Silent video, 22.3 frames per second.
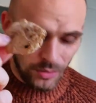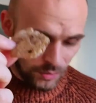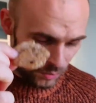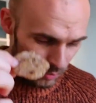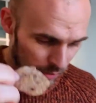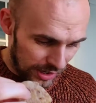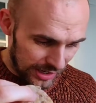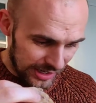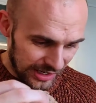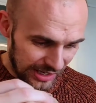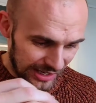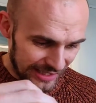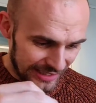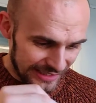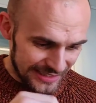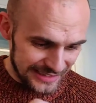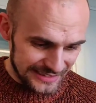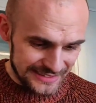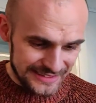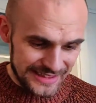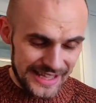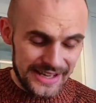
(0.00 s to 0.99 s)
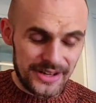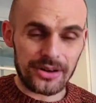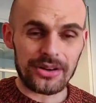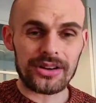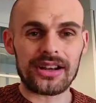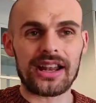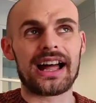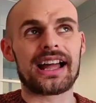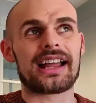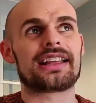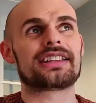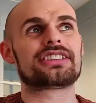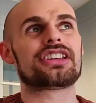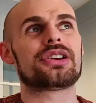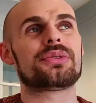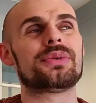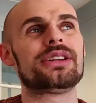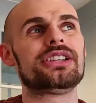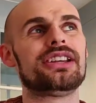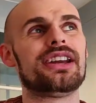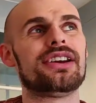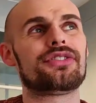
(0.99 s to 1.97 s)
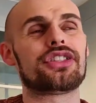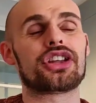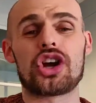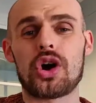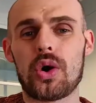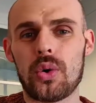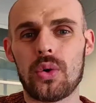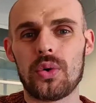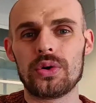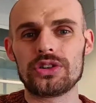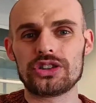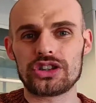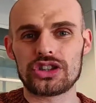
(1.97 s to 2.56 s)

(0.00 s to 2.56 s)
What I like is they're not like, so when you have the corn,